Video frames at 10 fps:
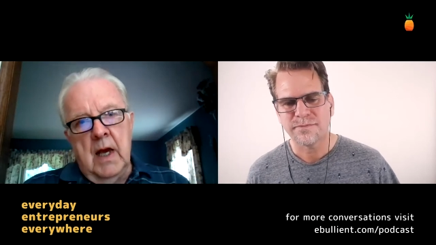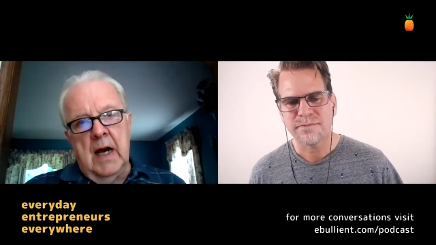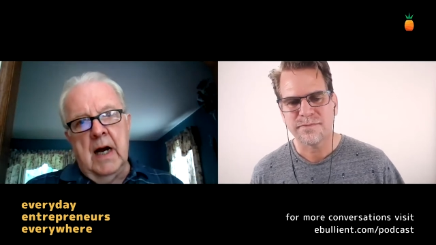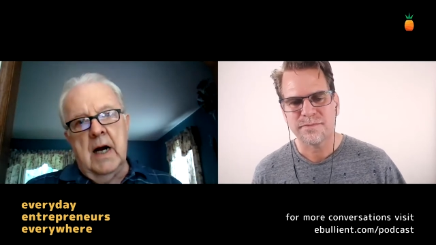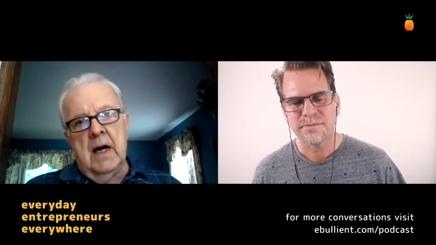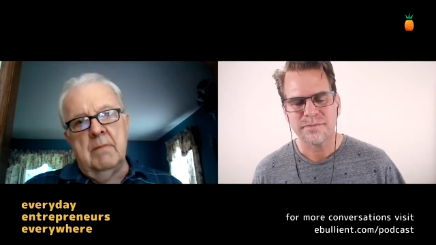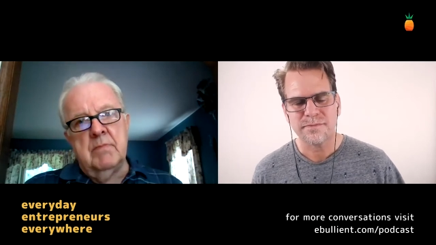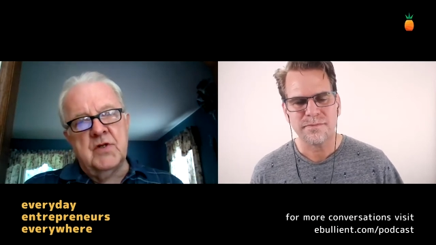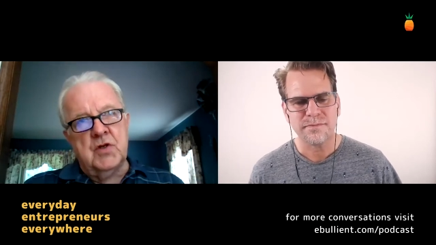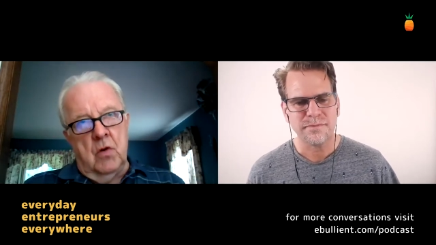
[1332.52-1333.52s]

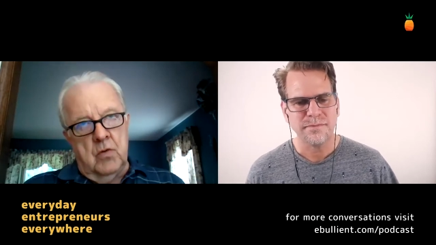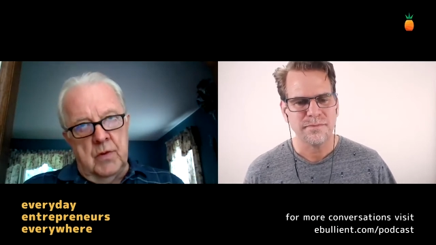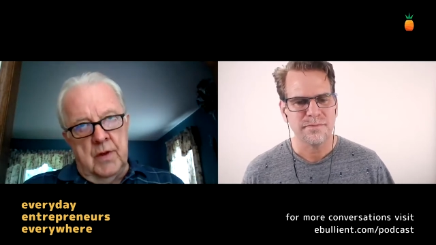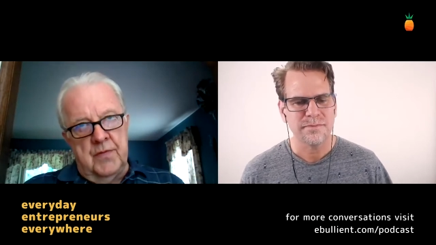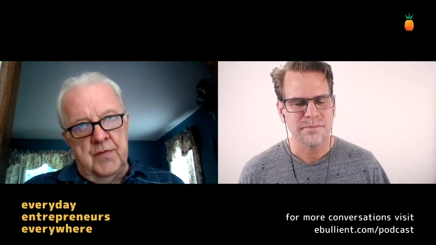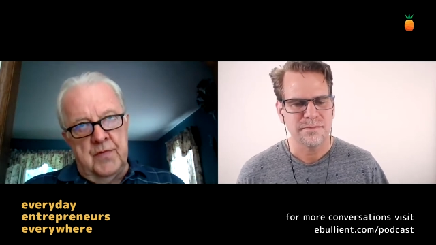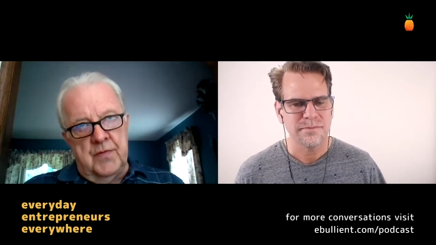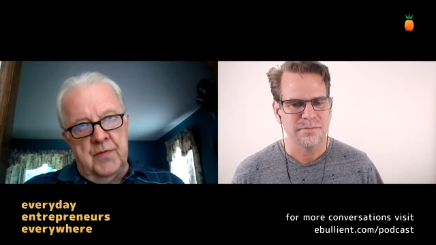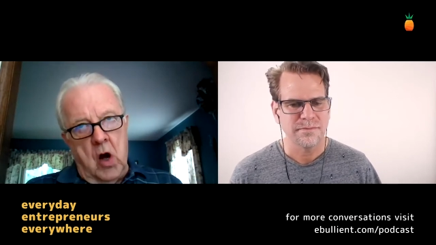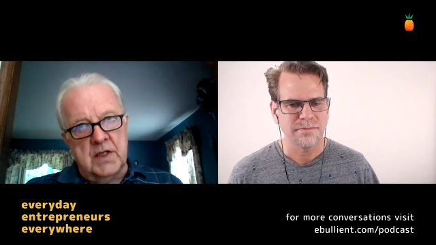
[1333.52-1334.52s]
Speaker 1: um, so the
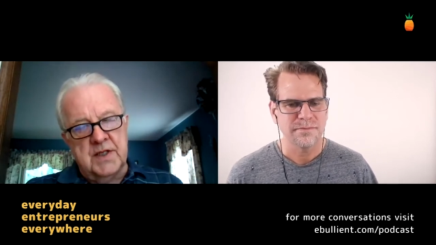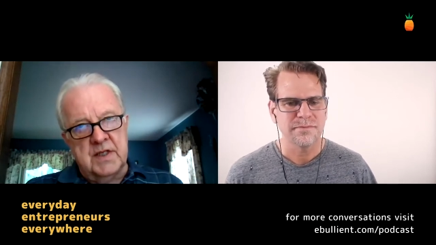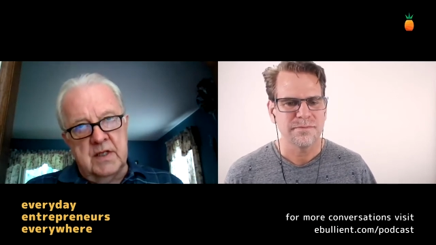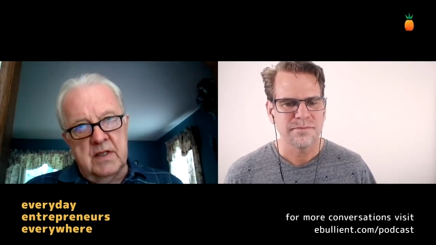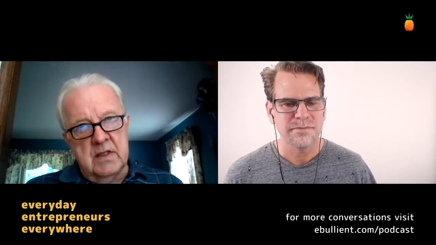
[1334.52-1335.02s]
cost,